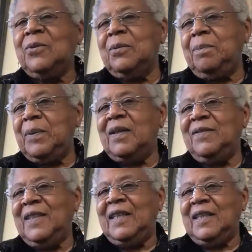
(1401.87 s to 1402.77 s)
group
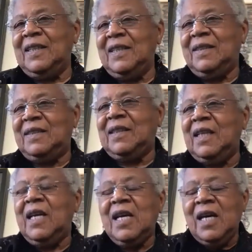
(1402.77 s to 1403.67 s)
of kids.
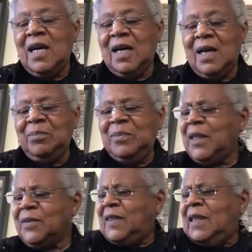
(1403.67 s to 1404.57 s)
Uh,
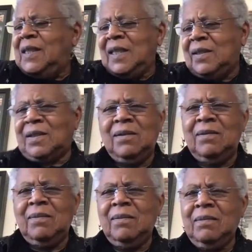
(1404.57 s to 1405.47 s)
they'll see this,
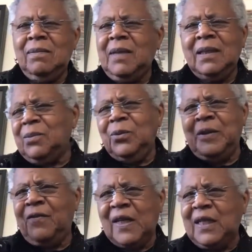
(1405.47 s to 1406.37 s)
and then we'll
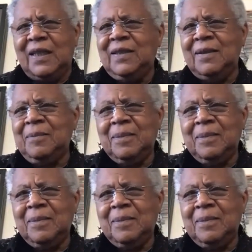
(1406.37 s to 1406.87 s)
be fine.